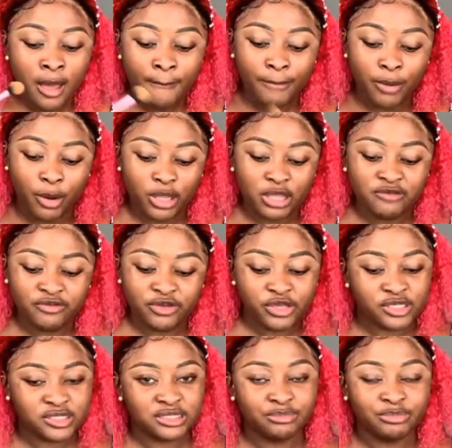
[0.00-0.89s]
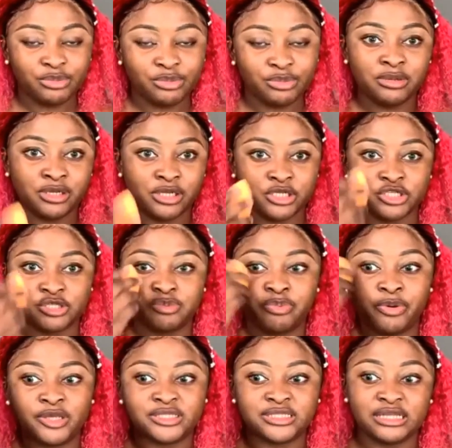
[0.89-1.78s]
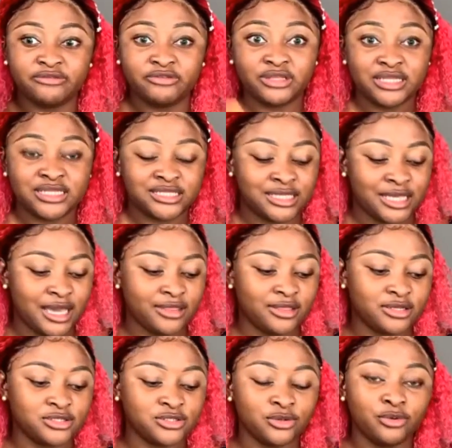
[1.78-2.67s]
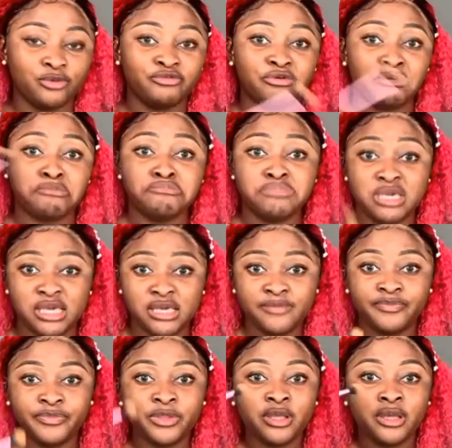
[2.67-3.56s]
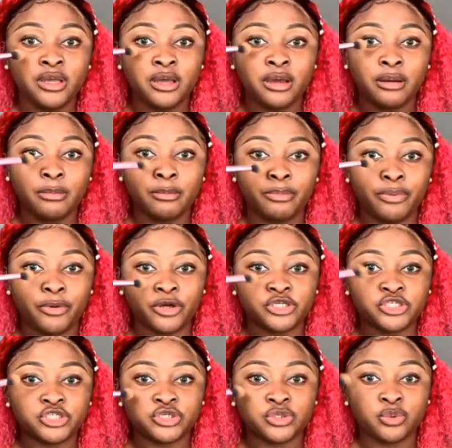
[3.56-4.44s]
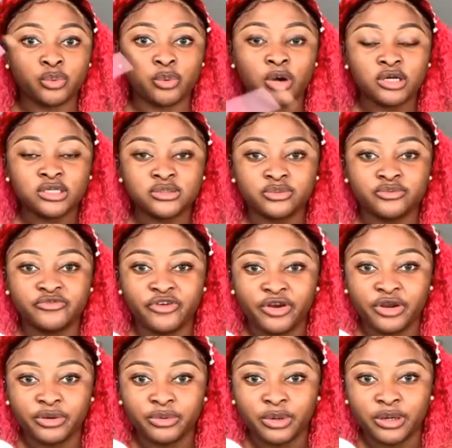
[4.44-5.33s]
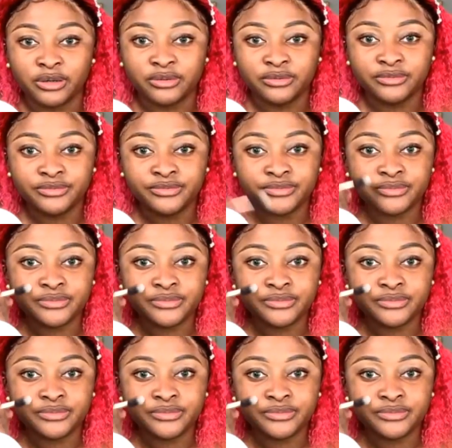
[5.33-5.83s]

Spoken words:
But if you're using a beauty blender, you're just pressing everything together. So for me, brush works very well.